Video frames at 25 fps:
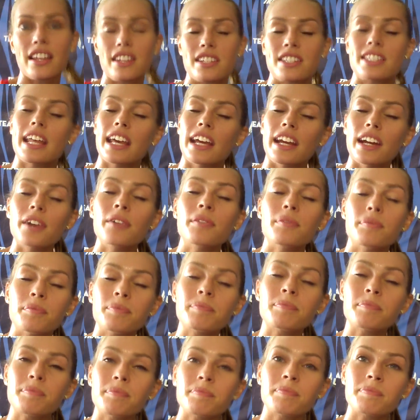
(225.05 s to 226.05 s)
I'll just stay here.
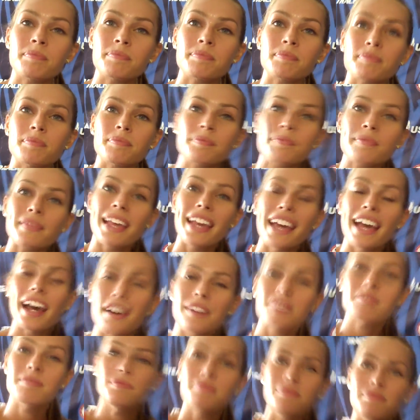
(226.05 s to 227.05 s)
All right.
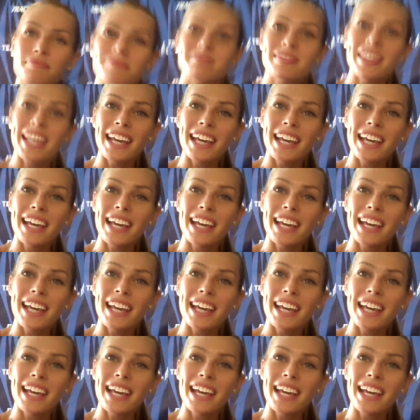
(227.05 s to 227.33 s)
Nice job.